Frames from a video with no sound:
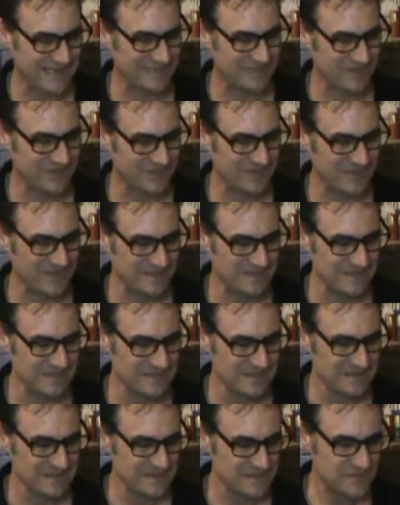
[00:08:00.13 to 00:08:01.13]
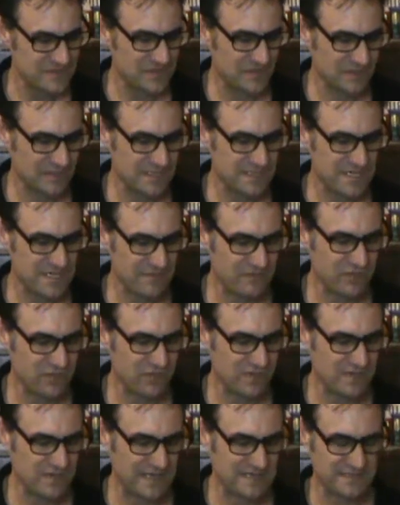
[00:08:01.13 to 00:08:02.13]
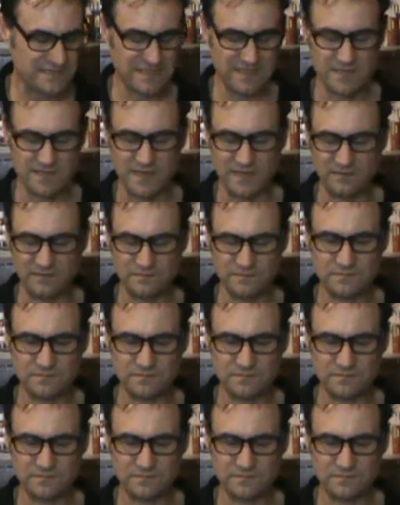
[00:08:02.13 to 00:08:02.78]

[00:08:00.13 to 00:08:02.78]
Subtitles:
a look at it. So let's have a look at that together.